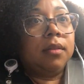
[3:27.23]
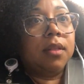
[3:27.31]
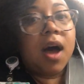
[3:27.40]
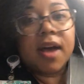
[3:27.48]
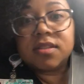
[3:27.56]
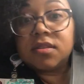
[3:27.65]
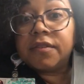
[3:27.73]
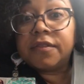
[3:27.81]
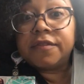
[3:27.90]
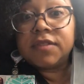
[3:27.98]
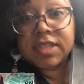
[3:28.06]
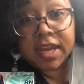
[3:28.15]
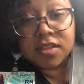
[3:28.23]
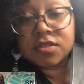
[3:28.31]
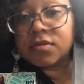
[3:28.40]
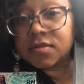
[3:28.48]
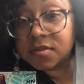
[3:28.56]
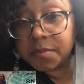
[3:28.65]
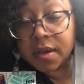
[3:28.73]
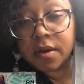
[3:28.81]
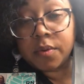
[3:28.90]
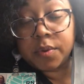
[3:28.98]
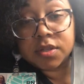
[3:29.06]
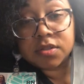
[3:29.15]
loss of taste or
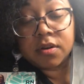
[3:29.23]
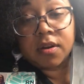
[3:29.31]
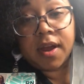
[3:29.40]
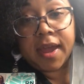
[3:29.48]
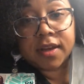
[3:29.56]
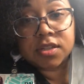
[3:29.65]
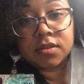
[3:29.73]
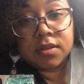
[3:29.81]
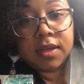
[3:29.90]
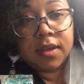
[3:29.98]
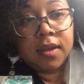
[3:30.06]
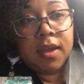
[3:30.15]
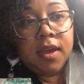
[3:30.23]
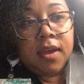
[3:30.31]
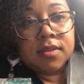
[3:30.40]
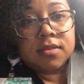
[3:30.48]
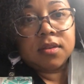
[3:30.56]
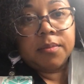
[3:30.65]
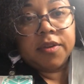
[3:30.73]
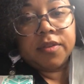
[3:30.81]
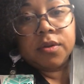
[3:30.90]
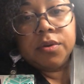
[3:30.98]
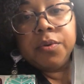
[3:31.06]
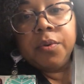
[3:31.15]
smell, which are actually some of
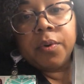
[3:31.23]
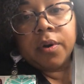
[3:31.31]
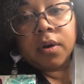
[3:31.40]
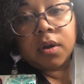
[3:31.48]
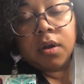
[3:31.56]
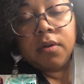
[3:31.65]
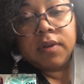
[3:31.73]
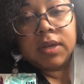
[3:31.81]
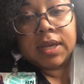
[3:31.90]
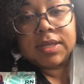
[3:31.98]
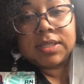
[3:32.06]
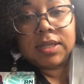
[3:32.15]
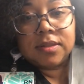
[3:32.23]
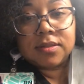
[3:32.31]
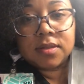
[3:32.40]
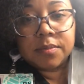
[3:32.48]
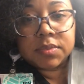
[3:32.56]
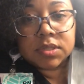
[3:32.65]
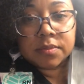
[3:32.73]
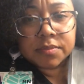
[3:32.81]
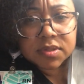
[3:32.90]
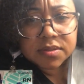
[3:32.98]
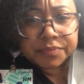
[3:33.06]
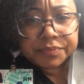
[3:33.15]
the newer COVID-19
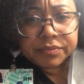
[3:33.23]
symptoms